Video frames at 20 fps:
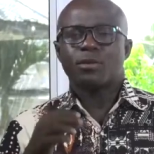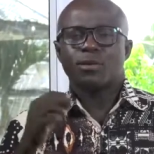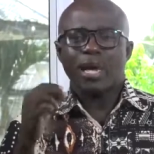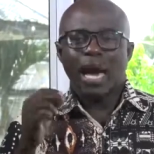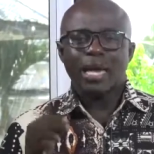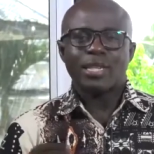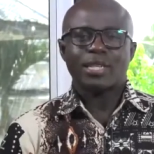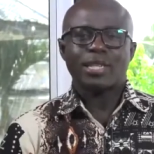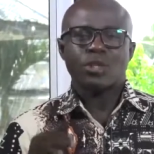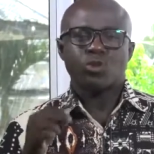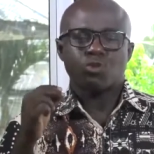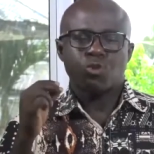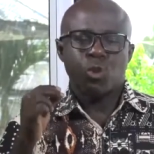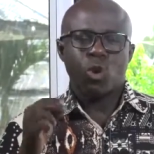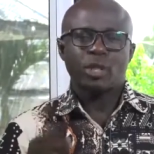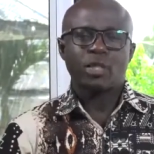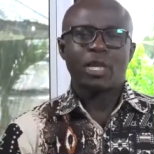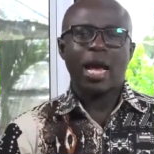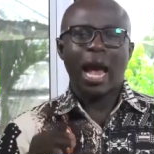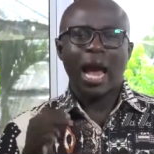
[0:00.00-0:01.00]
That is
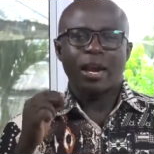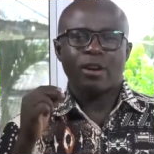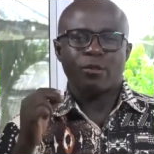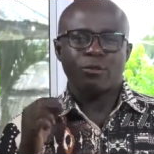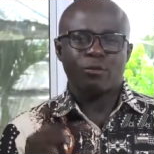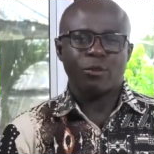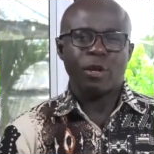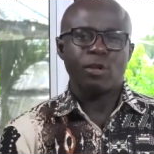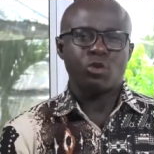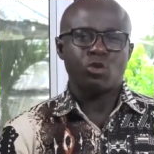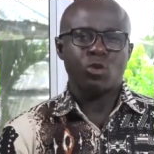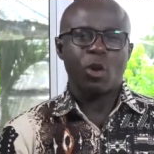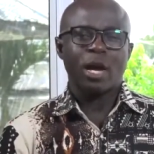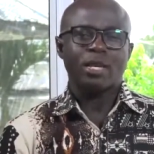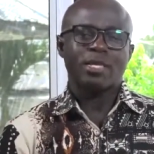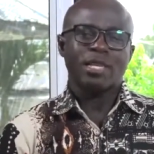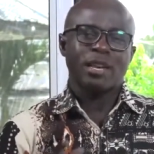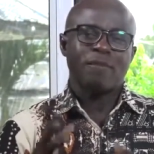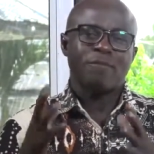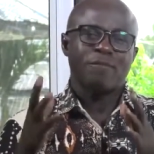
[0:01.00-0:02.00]
what I refer to
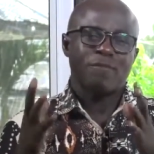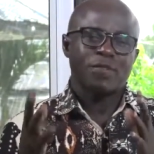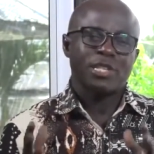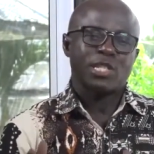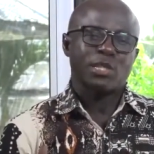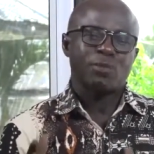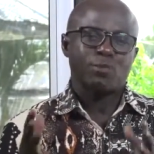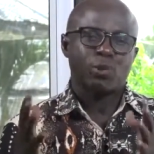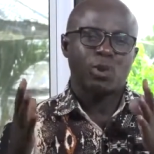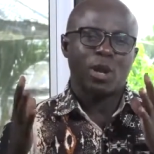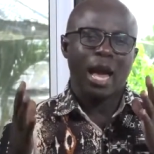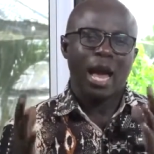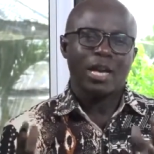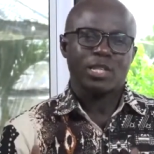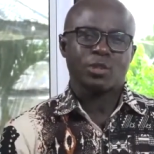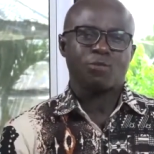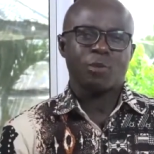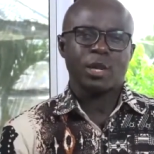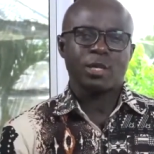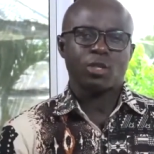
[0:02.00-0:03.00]
as the invisible
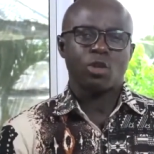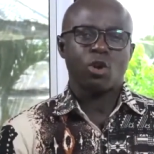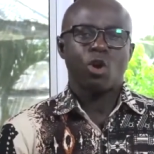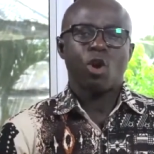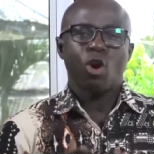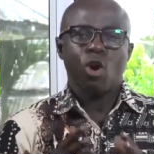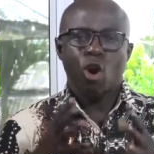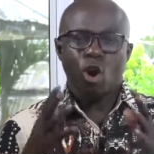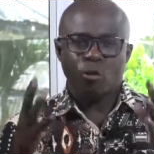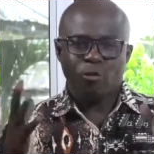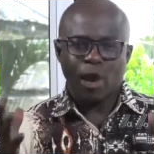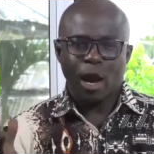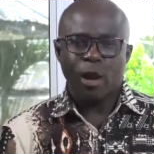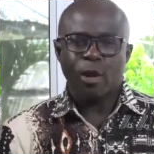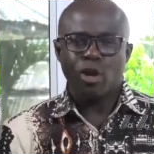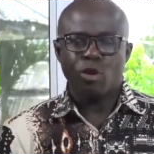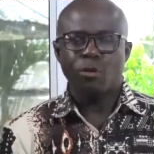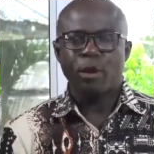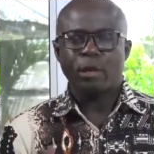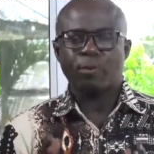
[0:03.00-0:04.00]
aspect of our
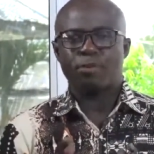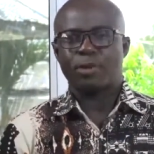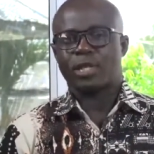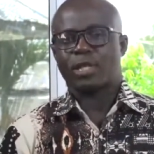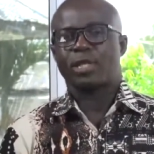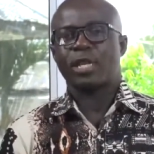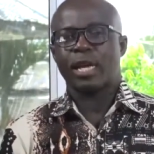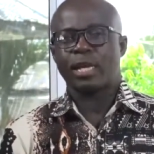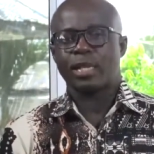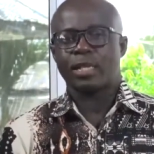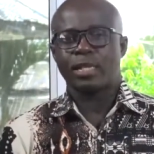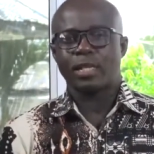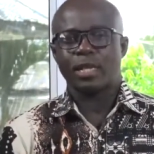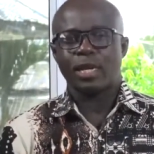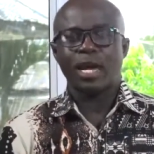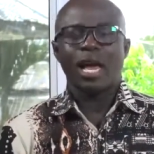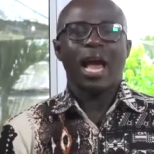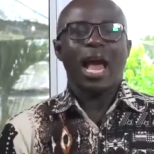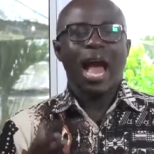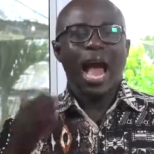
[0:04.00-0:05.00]
human personality,
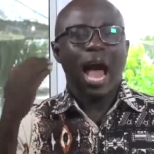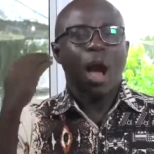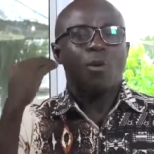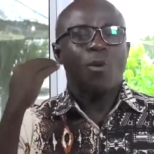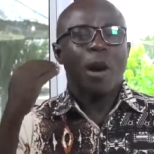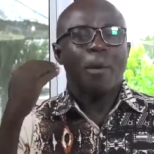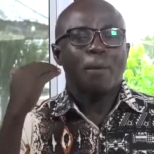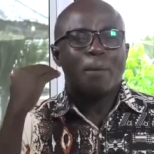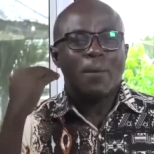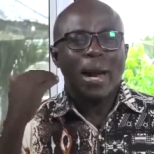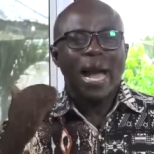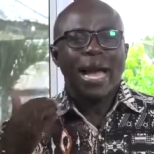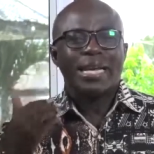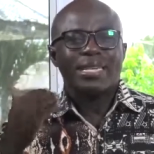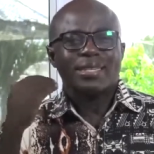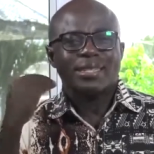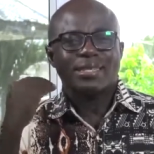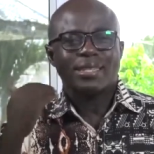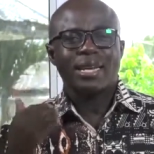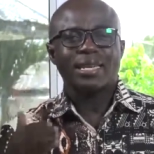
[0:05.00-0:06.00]
our
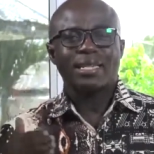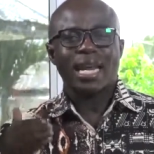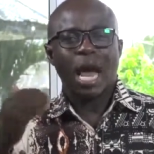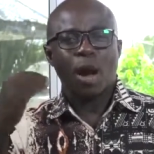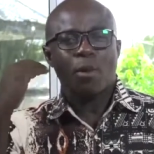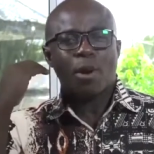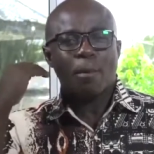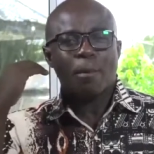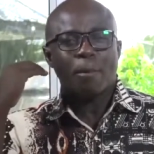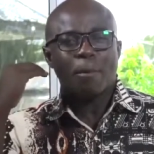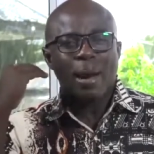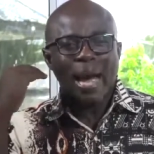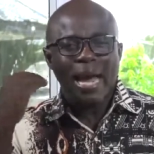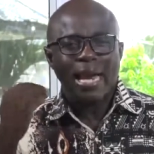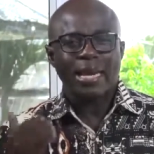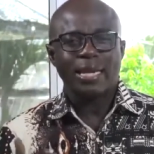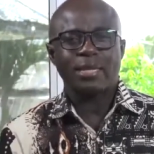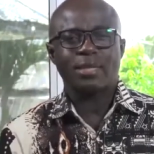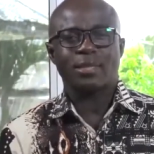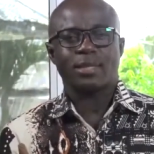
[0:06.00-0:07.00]
mindset, our
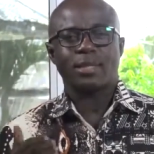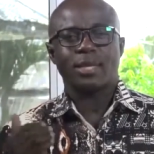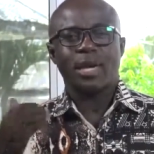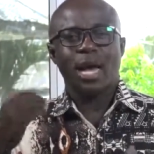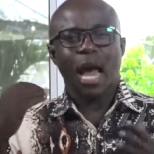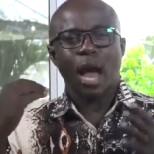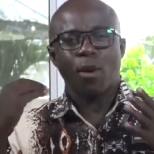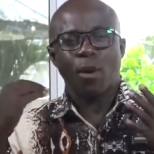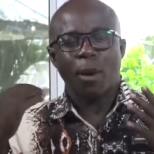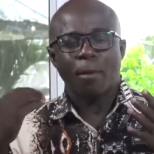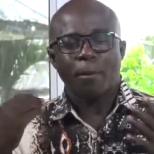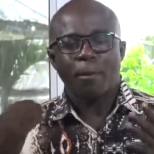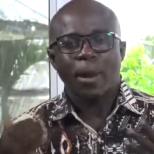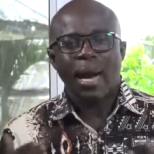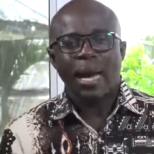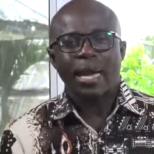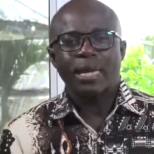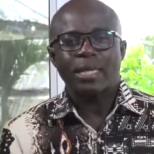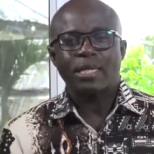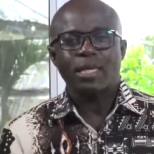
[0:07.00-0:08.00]
mind, our
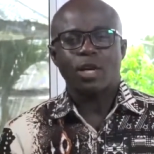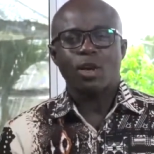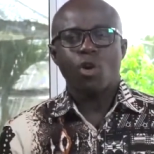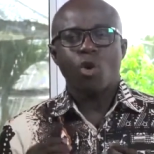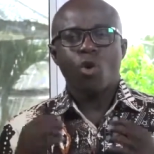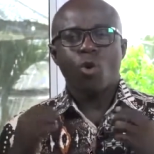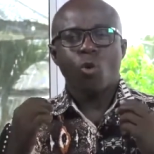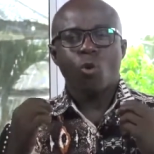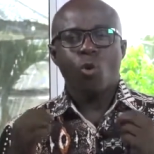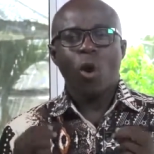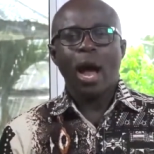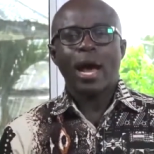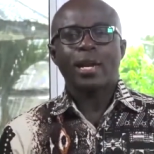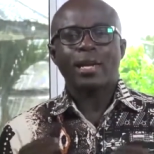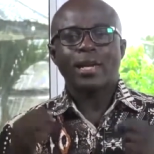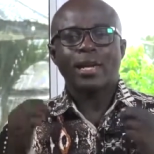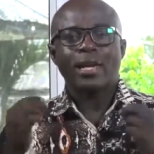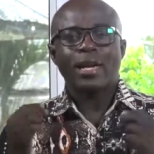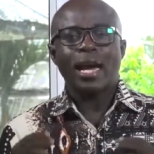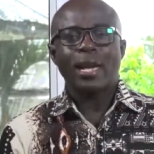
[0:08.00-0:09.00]
mind.
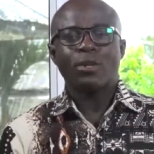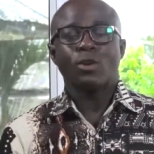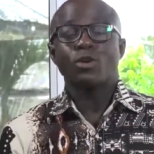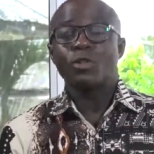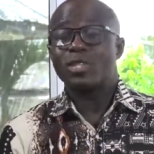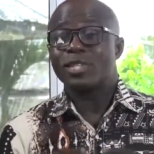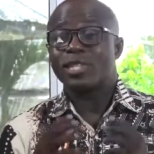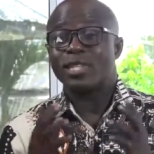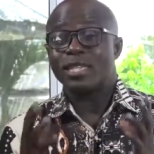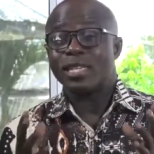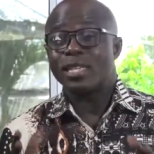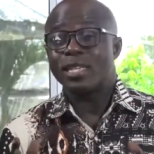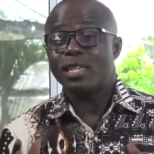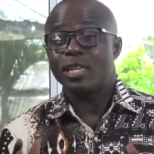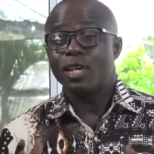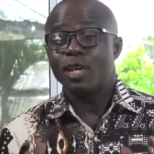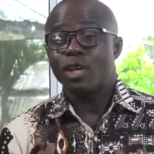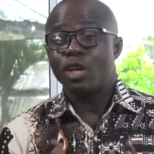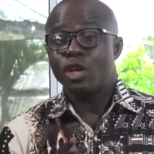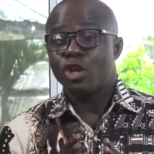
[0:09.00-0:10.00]
One cannot see
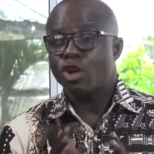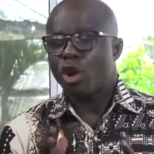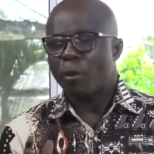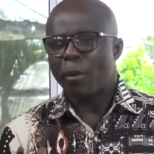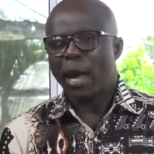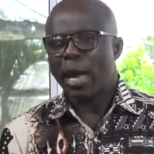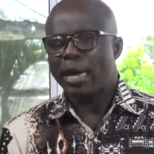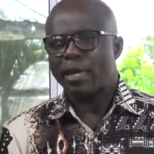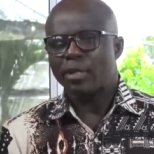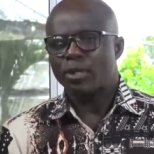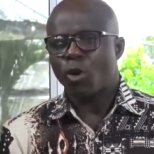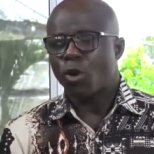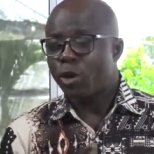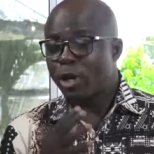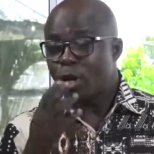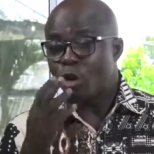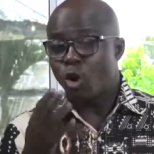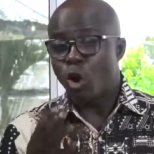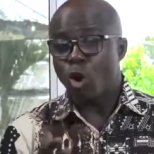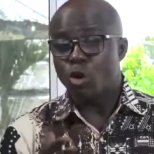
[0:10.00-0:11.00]
your mind.
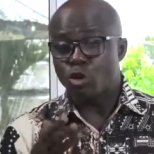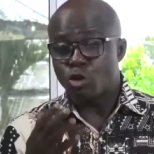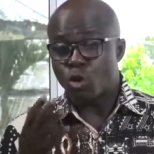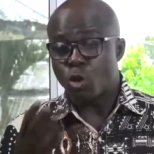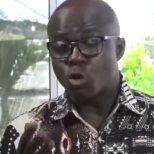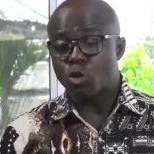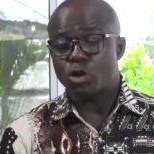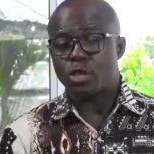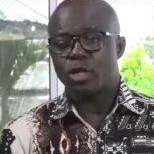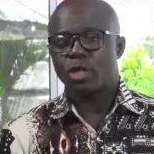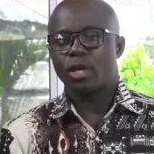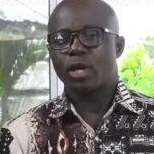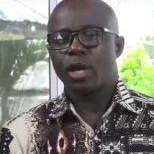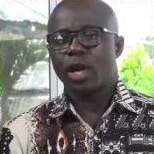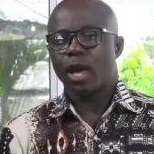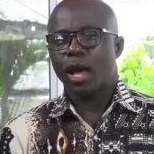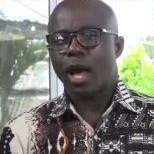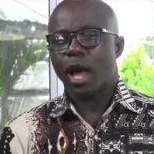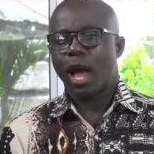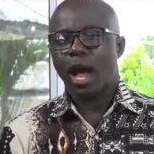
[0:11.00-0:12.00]
Only God knows
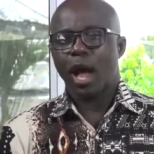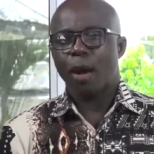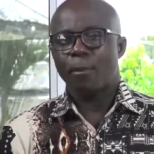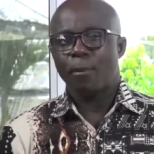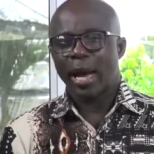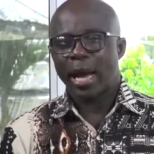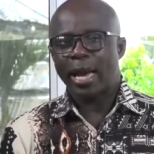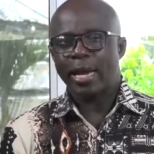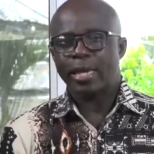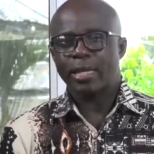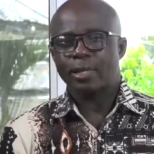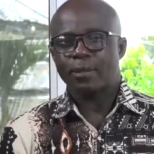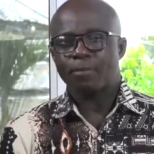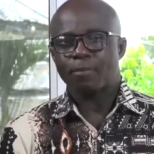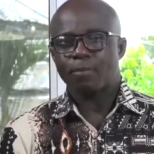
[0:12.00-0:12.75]
our mind.